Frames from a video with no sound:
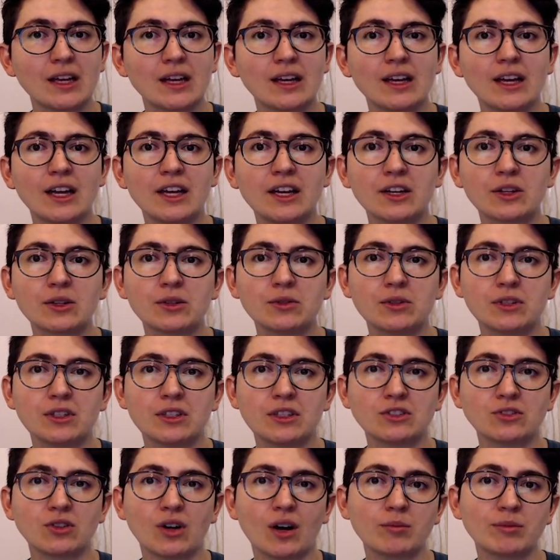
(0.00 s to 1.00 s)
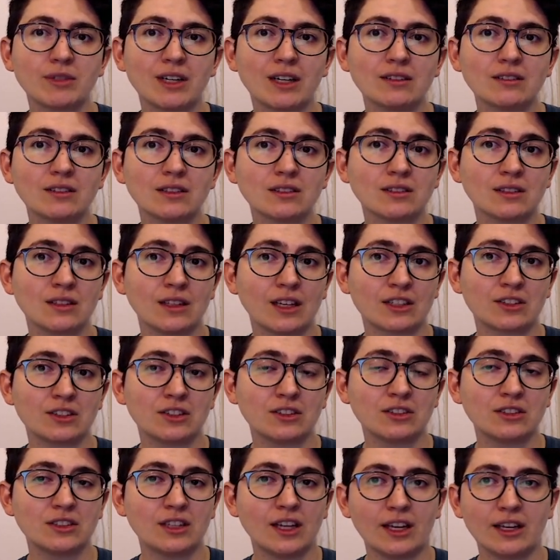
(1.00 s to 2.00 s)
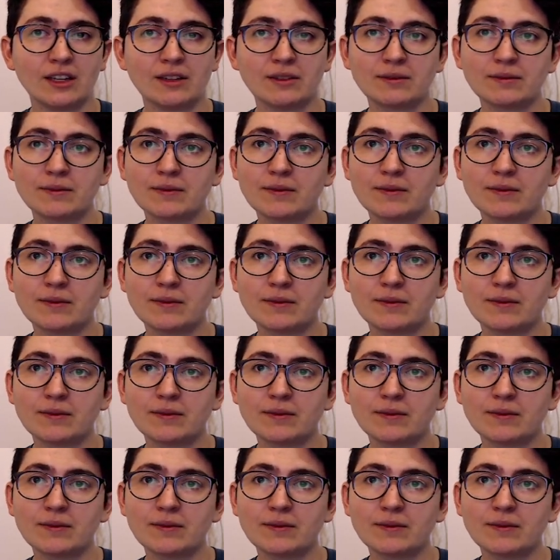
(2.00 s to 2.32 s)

It included a dropdown to select your state,